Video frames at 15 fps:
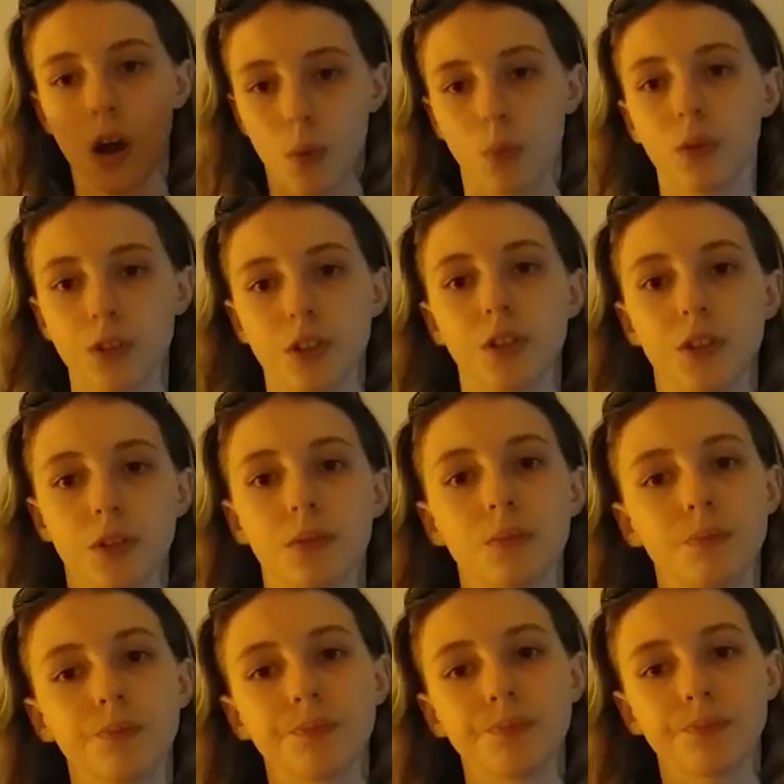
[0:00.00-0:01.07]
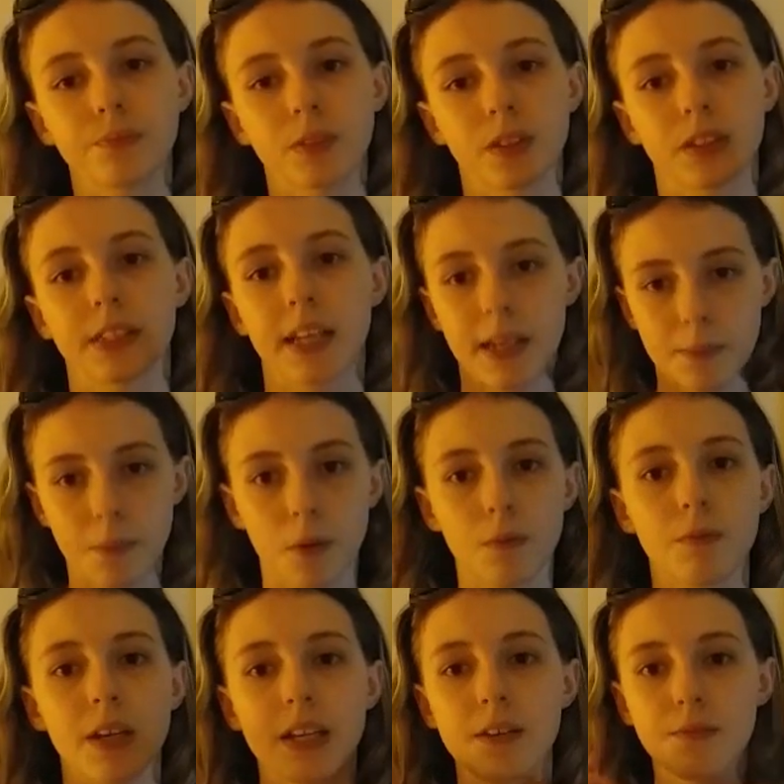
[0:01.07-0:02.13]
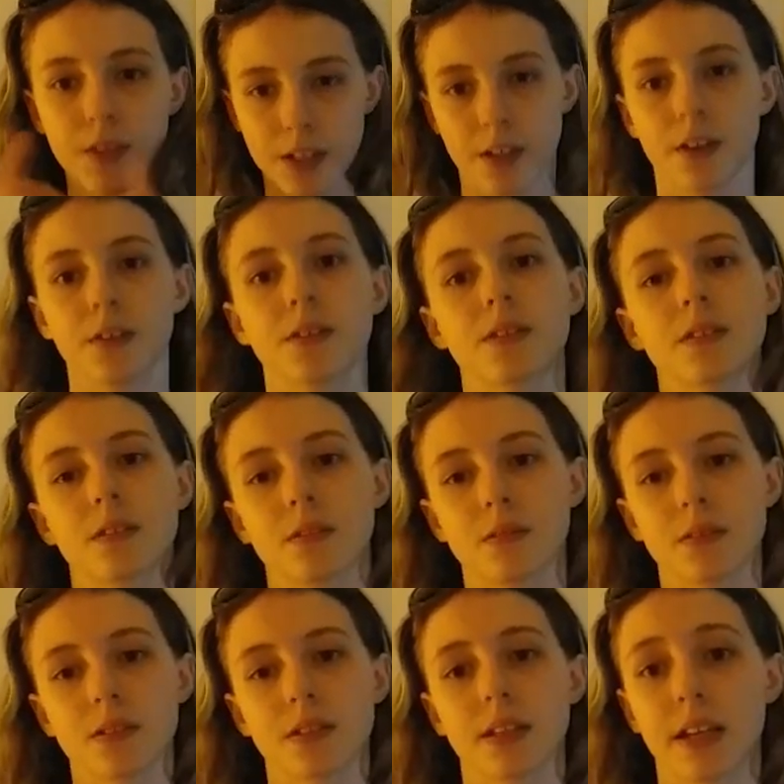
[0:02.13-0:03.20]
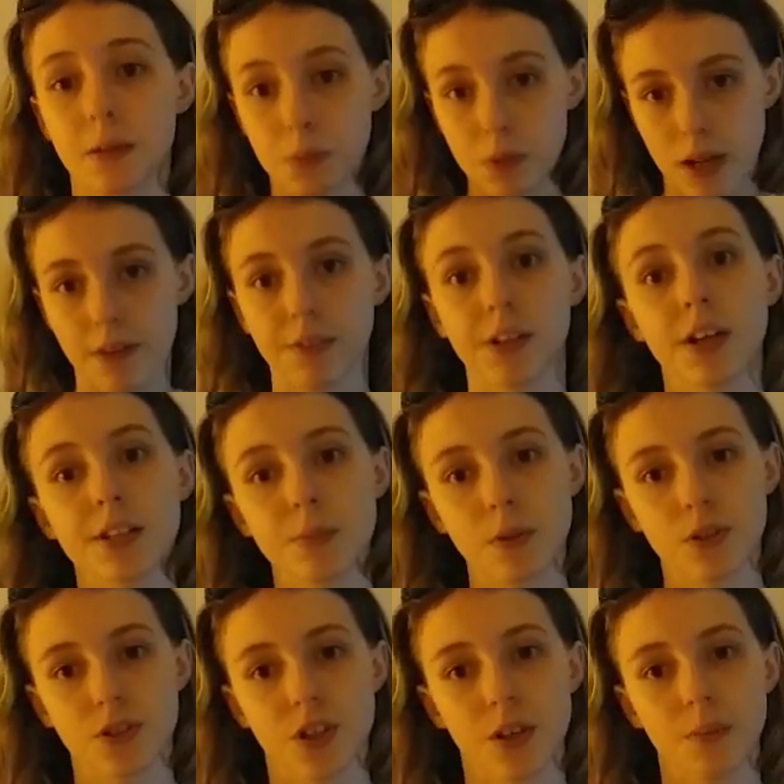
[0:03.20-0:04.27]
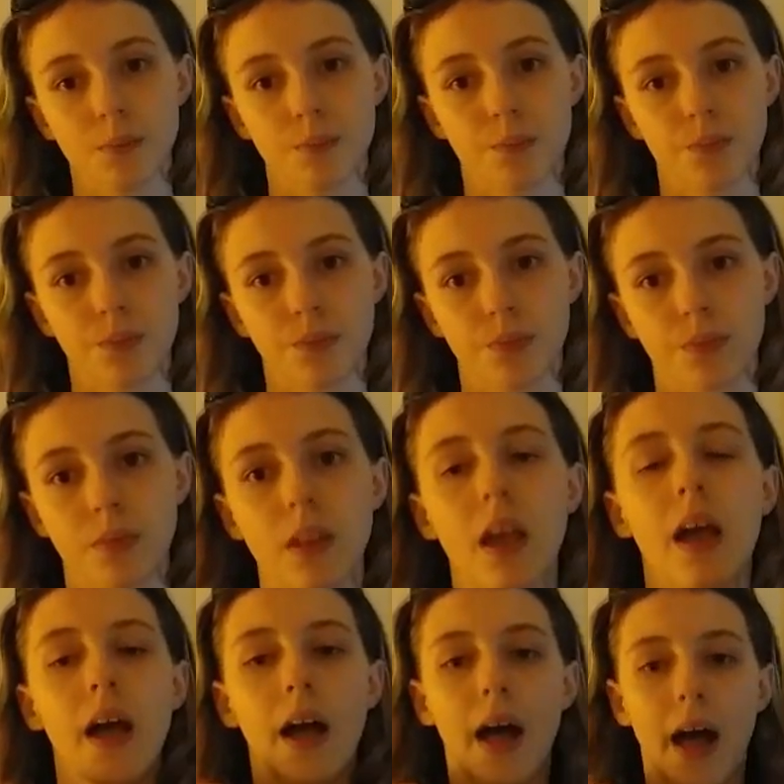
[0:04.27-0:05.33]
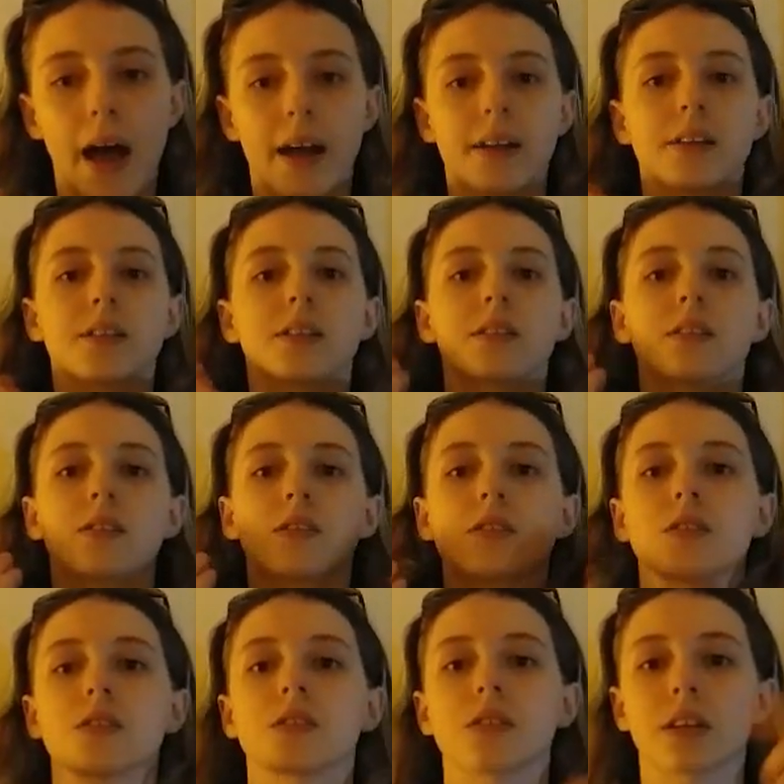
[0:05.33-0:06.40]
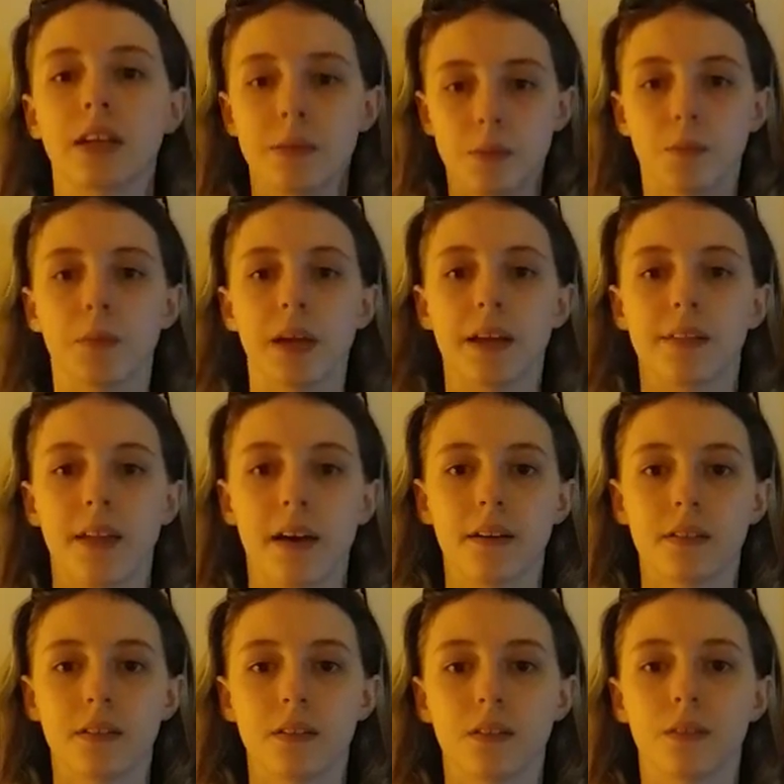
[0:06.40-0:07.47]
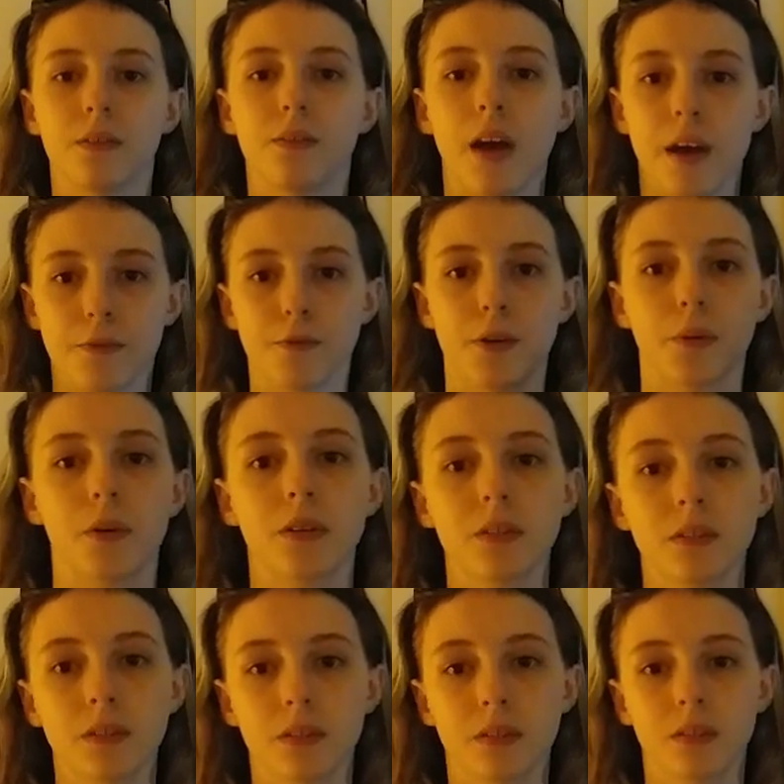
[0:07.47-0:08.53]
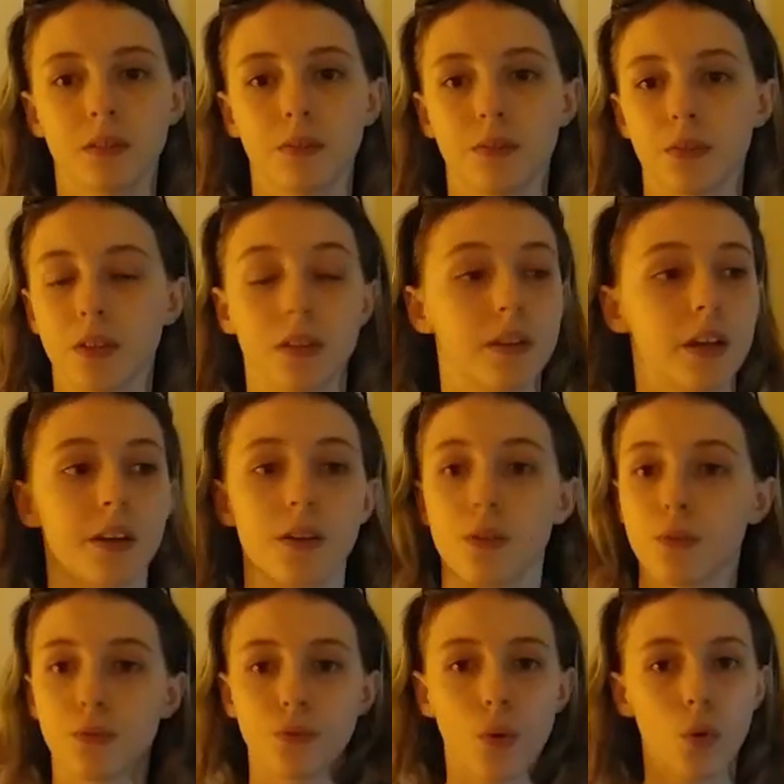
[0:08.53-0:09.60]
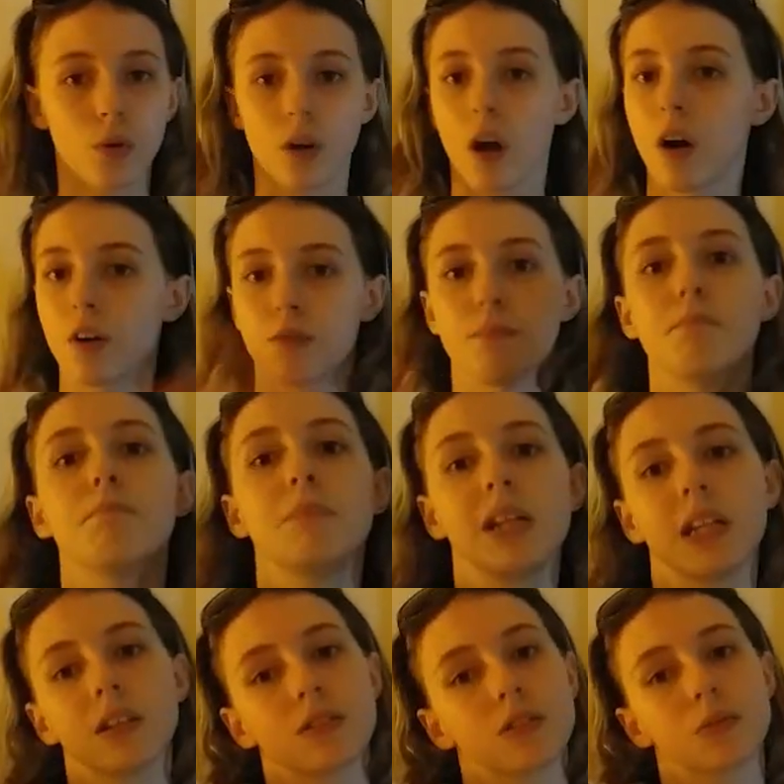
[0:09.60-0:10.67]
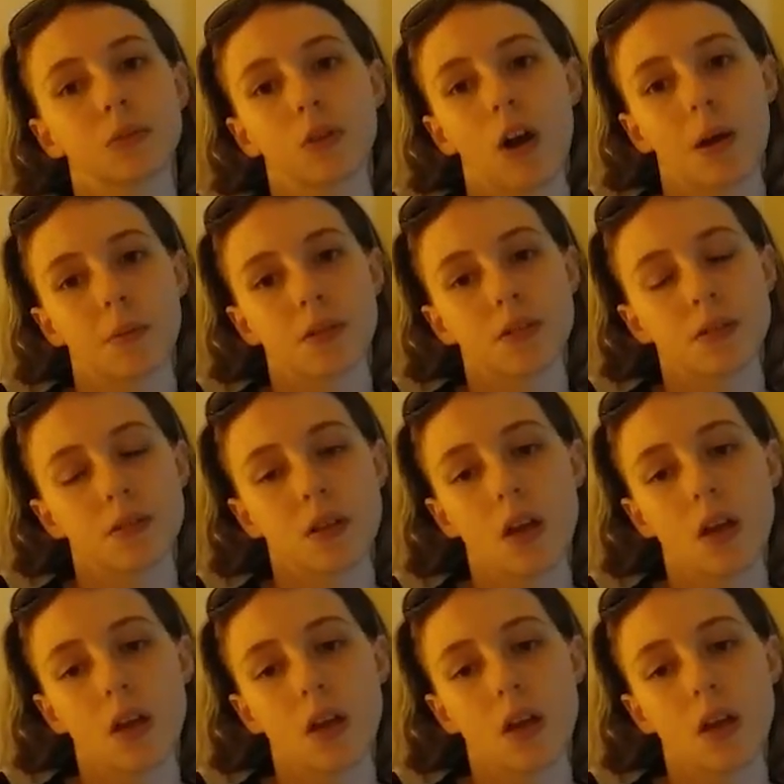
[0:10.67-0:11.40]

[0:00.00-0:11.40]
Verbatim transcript: I want you to keep on making videos to keep on having nice posture and to keep on being there for everyone just like the four and a half million subscribers